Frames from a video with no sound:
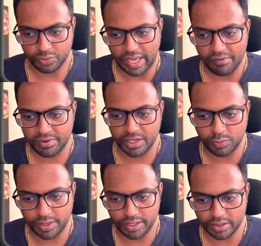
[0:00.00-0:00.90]
so
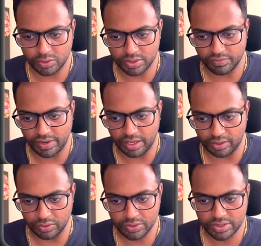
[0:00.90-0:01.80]
after 20,000
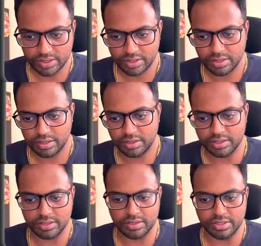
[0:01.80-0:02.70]
values,
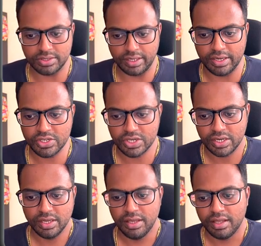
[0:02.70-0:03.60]
this range,